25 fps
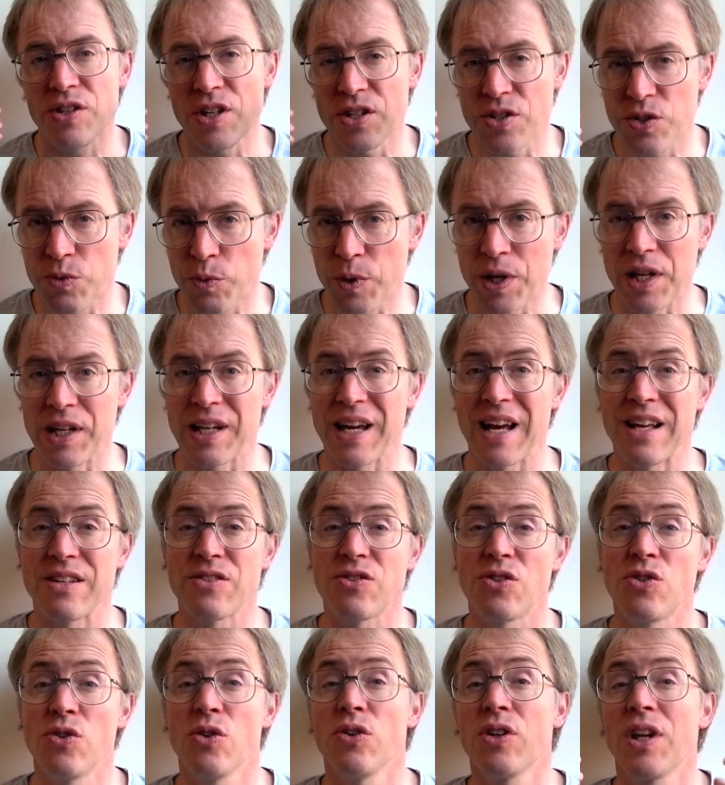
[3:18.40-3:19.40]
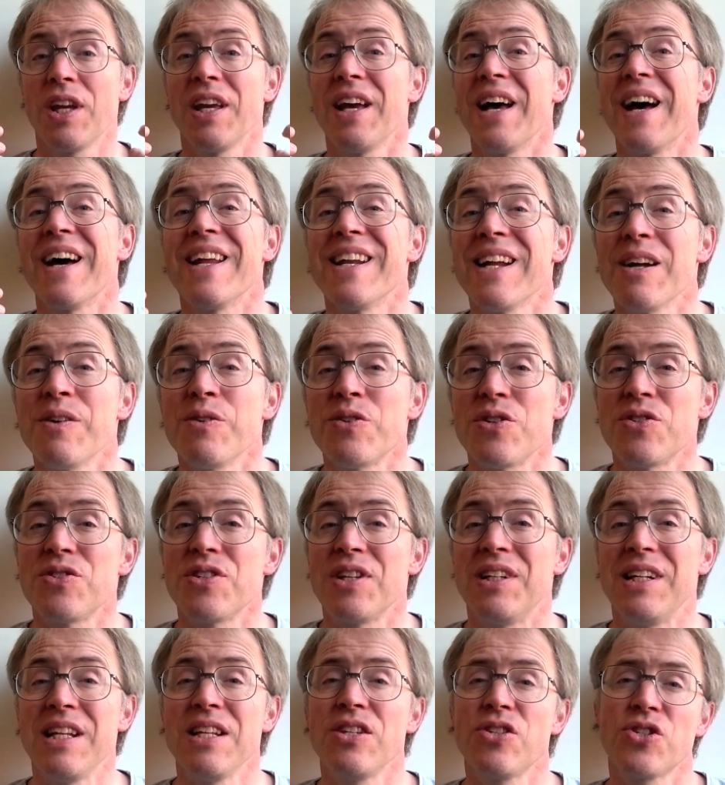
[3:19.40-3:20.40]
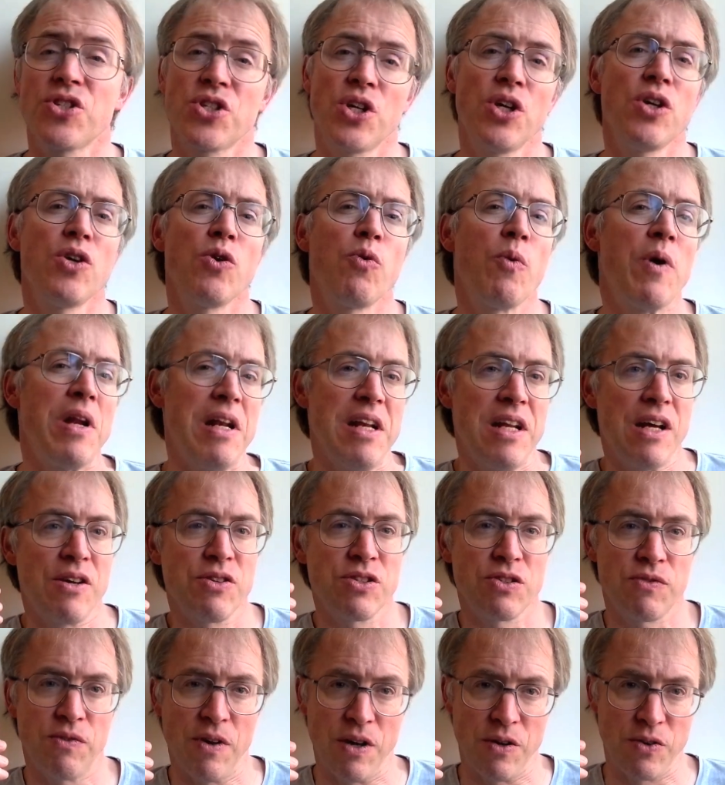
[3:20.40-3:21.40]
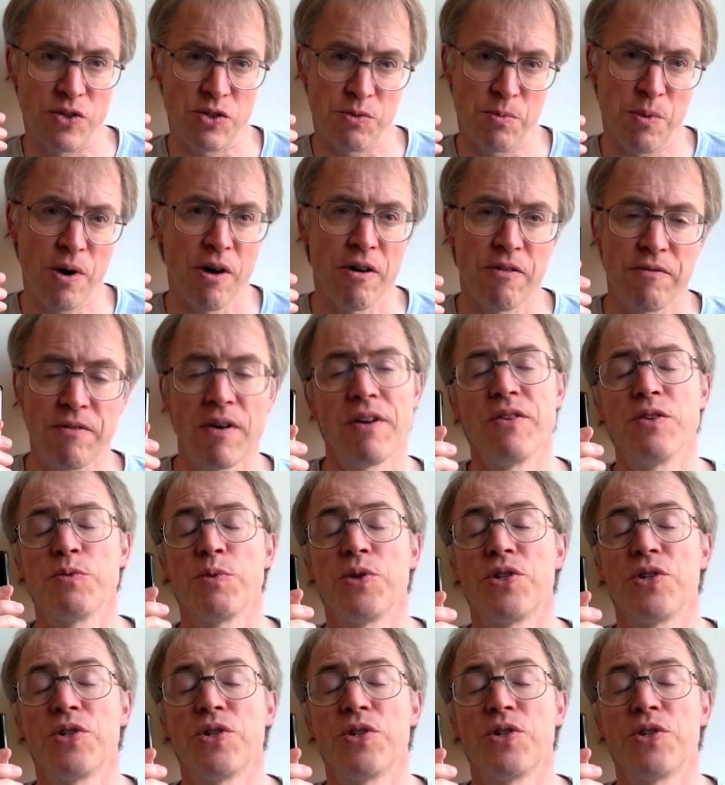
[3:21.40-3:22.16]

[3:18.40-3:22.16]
this week as Nokia announces at least two Windows Phone smartphones,